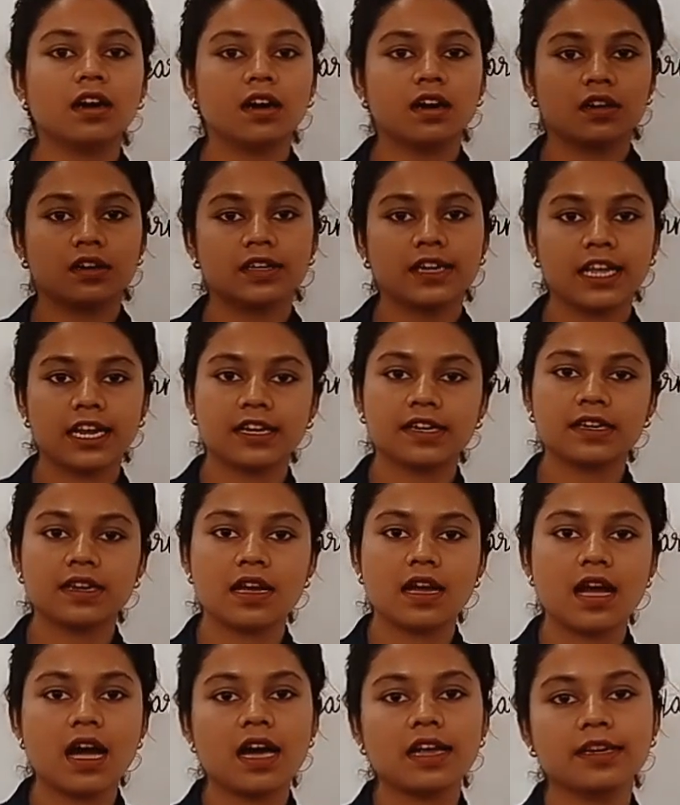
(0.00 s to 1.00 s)
dead
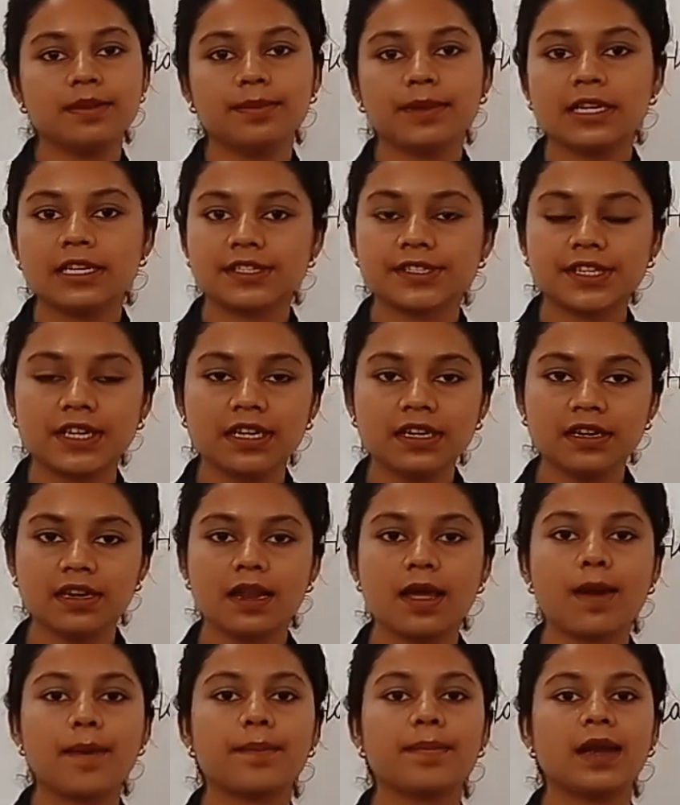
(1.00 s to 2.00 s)
animals and
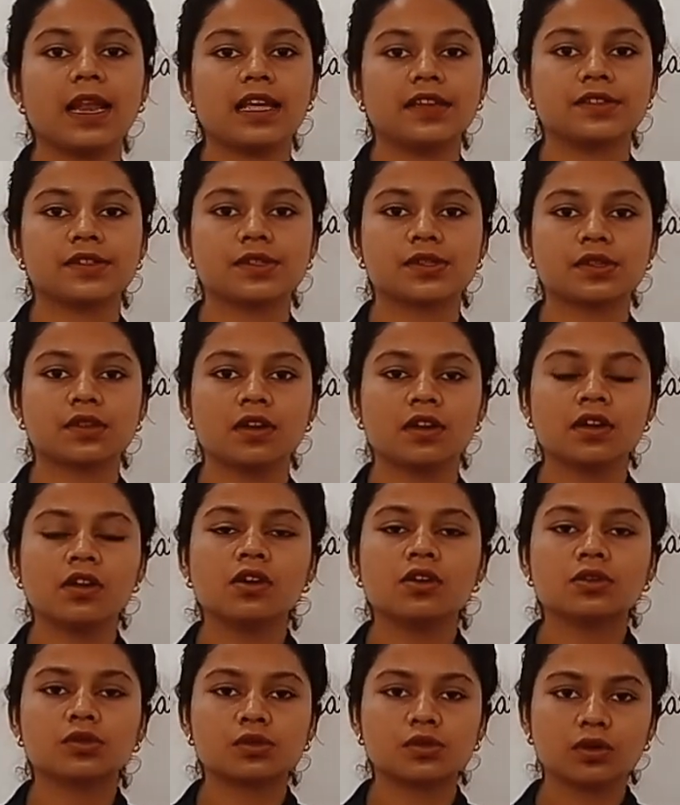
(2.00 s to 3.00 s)
plants.
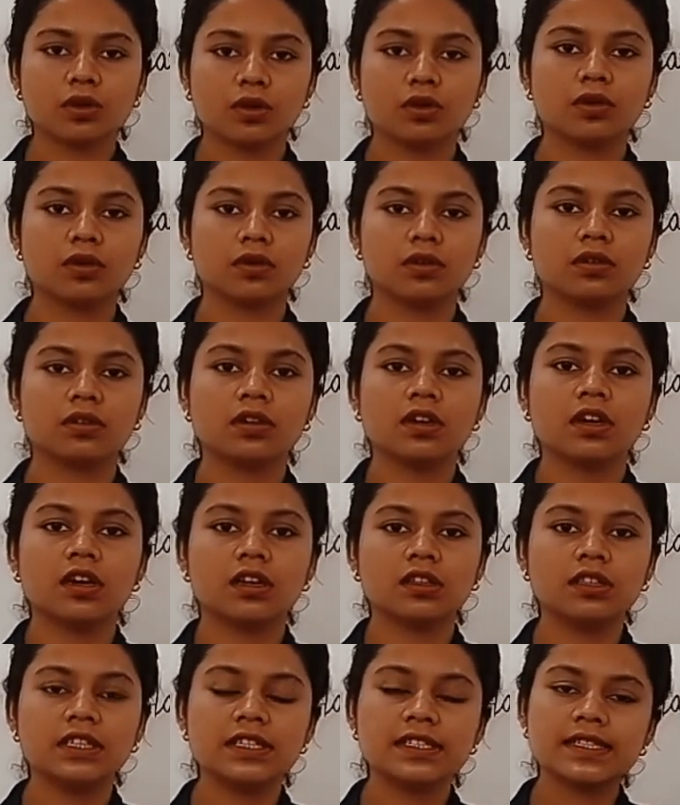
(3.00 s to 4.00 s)
So
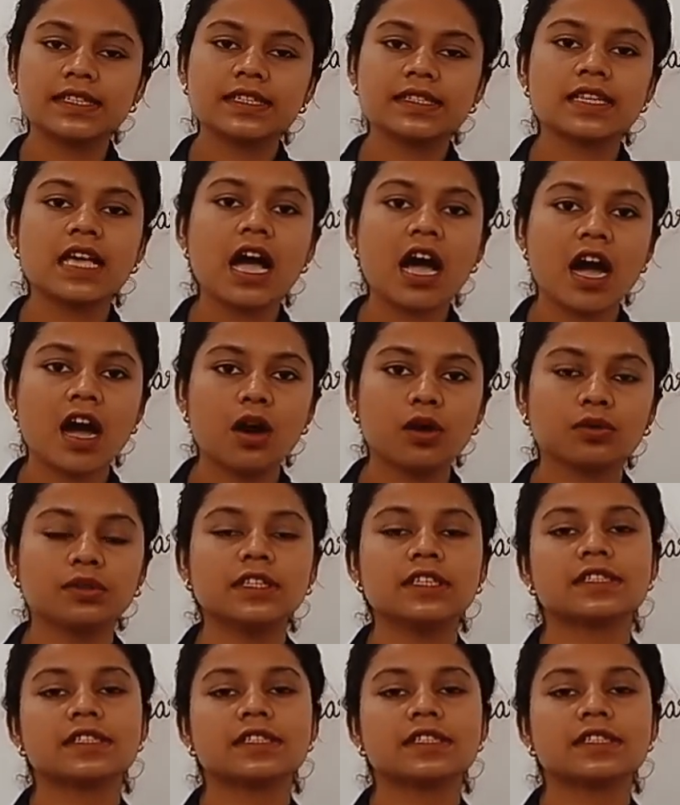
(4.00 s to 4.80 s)
this is how these